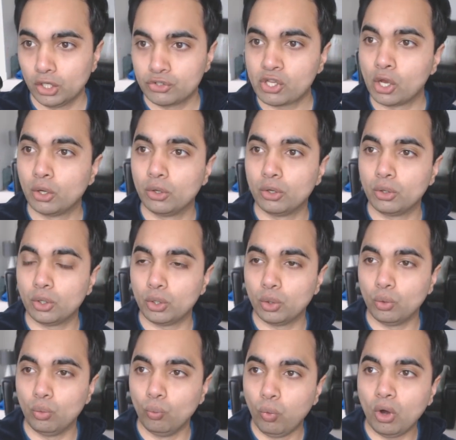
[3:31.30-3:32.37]
So
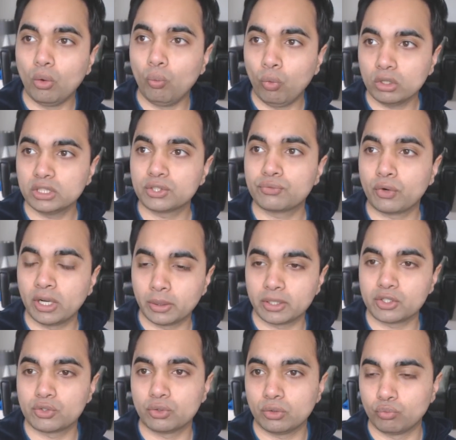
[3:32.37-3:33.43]
what this
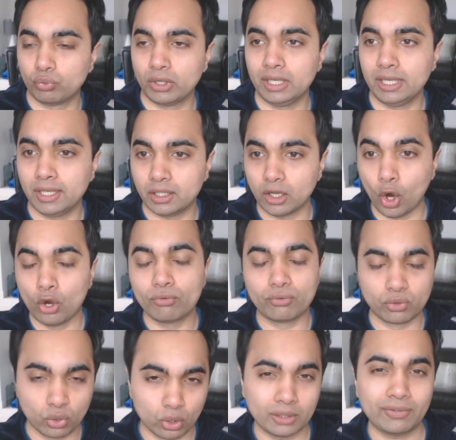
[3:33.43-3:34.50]
fragrance really
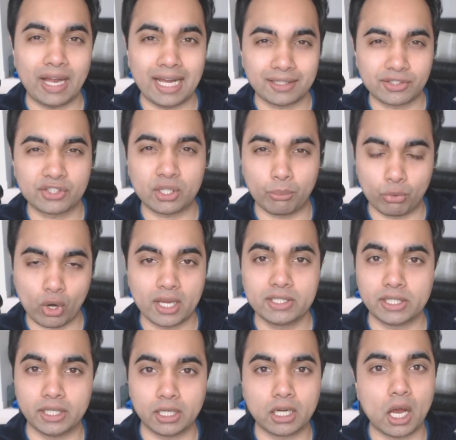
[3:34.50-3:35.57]
overall, if I had to
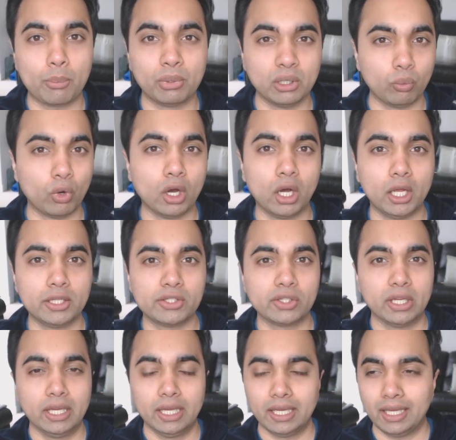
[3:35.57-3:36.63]
summarize it in a couple of words,
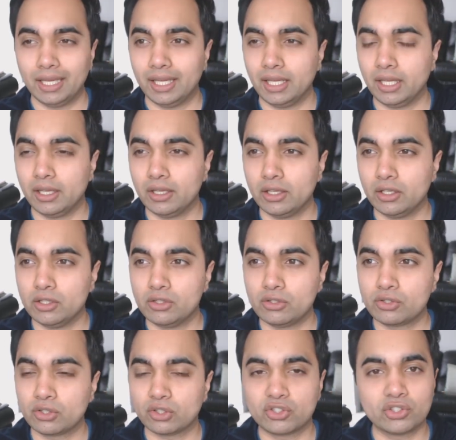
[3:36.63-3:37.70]

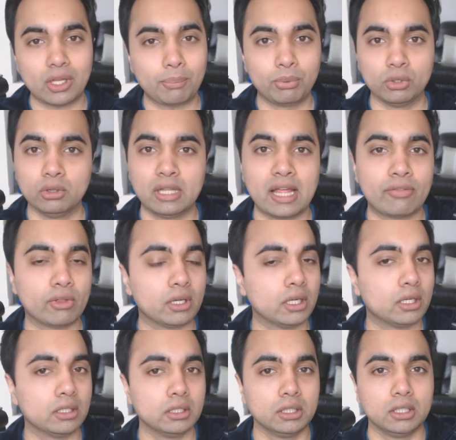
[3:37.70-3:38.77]
is supple
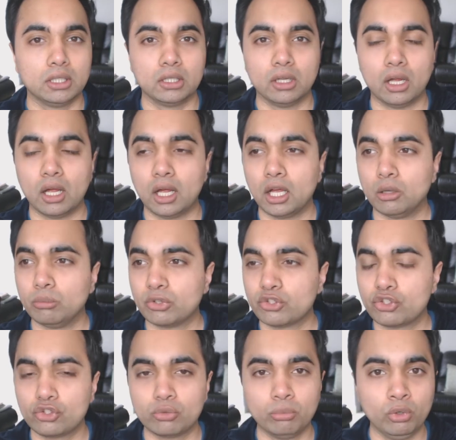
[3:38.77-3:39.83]
leather,
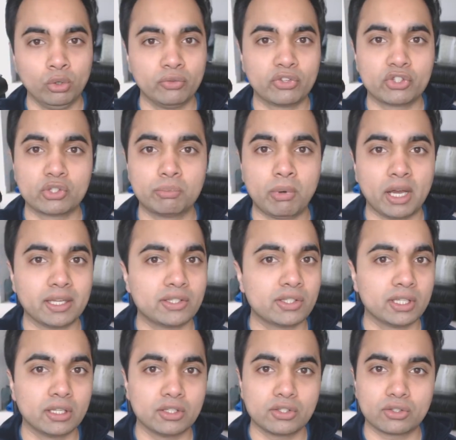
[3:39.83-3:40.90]
smooth
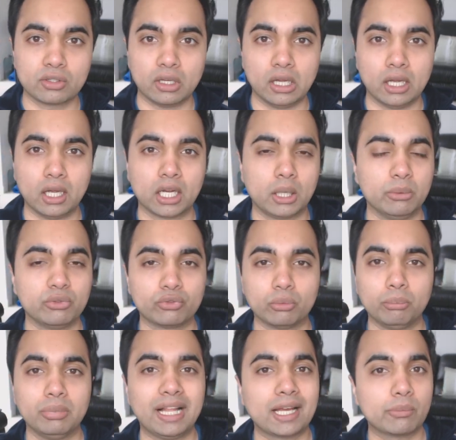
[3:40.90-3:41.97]
spices coming
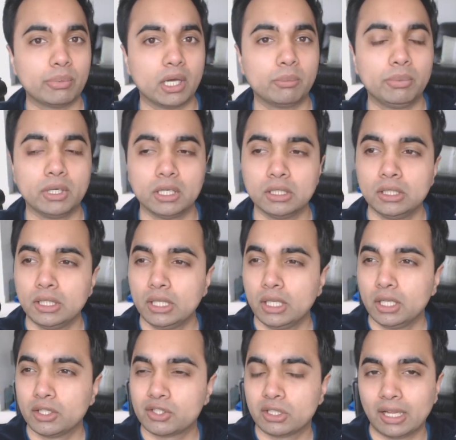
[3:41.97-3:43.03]
from black pepper,
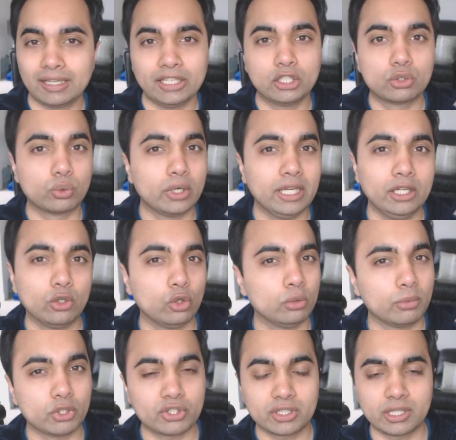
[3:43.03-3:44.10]
slightly green,
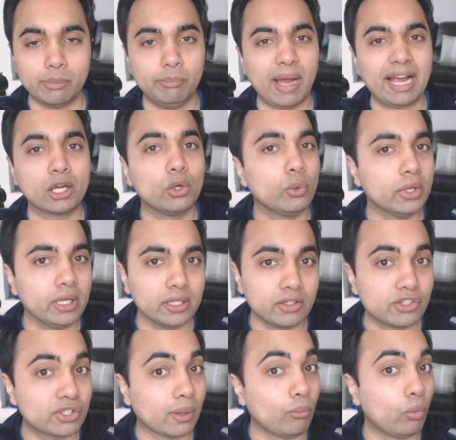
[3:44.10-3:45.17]
almost tobacco-y
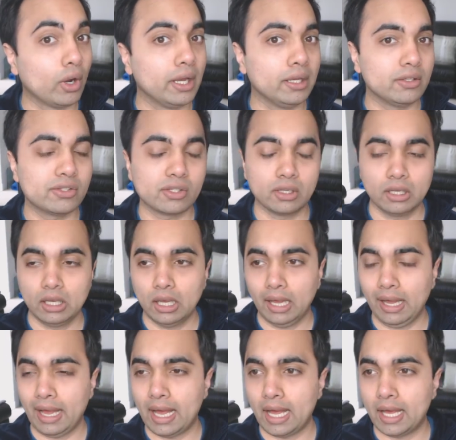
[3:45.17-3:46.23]
in some ways.
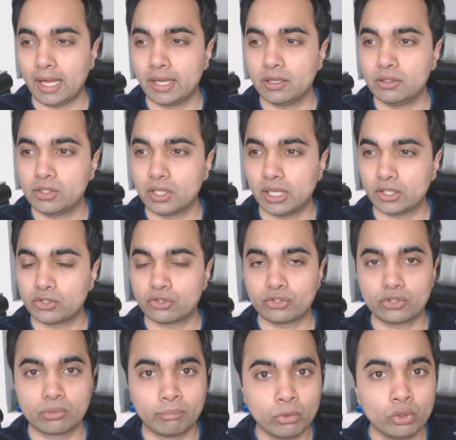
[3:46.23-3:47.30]
And it's
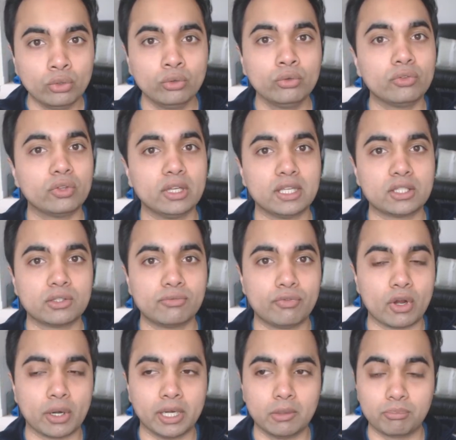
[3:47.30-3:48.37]
smooth, it's
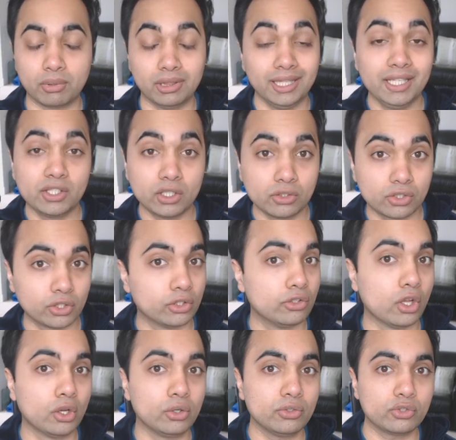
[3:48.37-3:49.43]
very pleasing to the
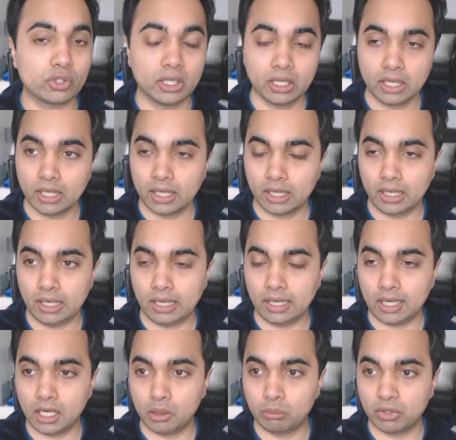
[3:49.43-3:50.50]
nose.
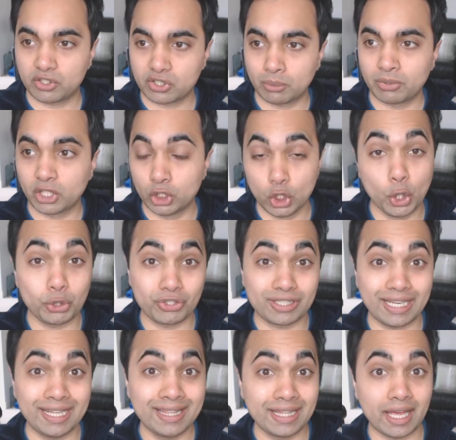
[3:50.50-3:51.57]
Some of the
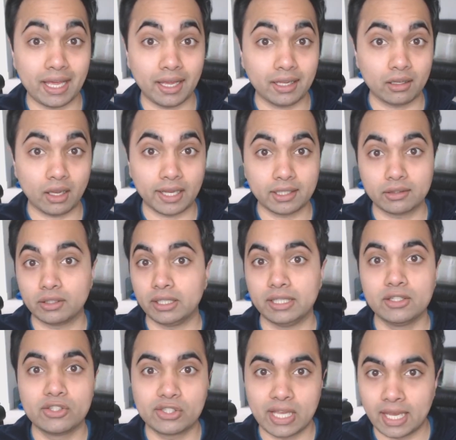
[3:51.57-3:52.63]
notes in there, like the
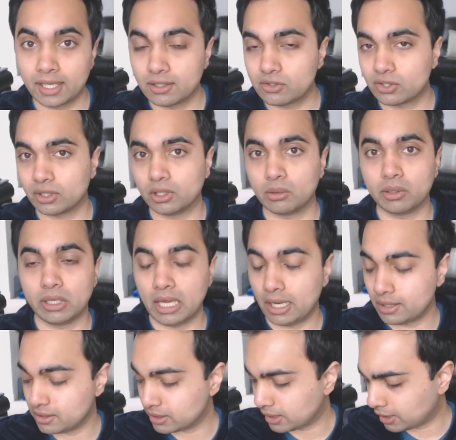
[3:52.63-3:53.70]
incense and
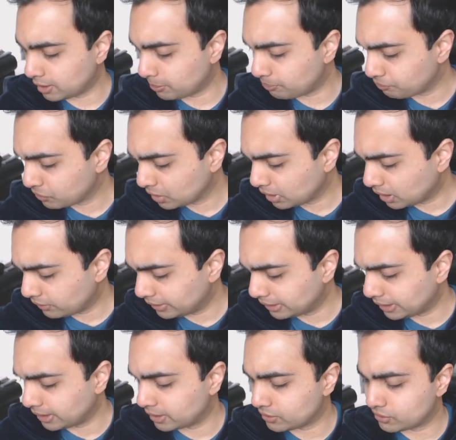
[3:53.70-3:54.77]
I
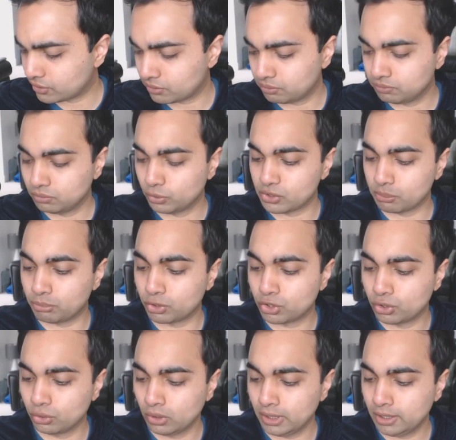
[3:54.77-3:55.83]
think there's, was it
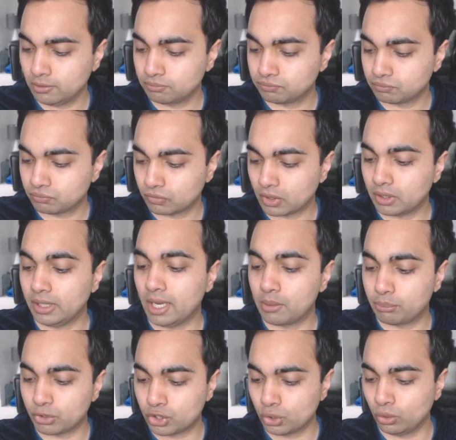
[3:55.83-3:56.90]
patchouli? Yeah,
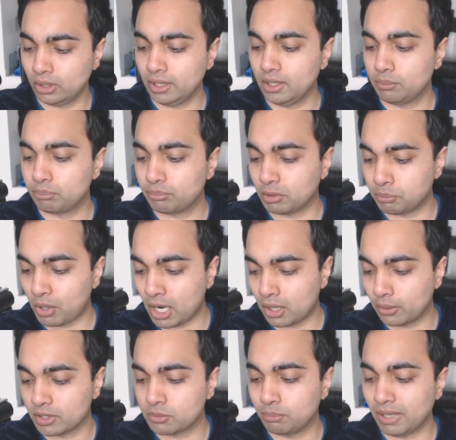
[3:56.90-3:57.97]
patchouli,
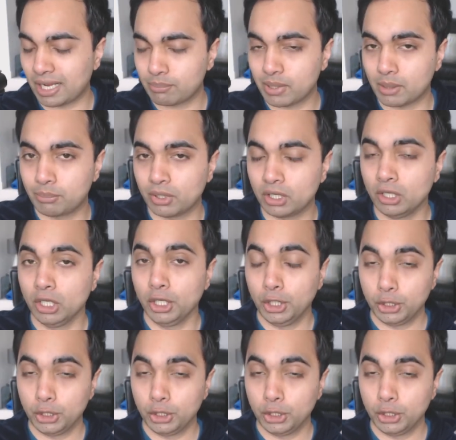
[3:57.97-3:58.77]
papyrus, black pepper.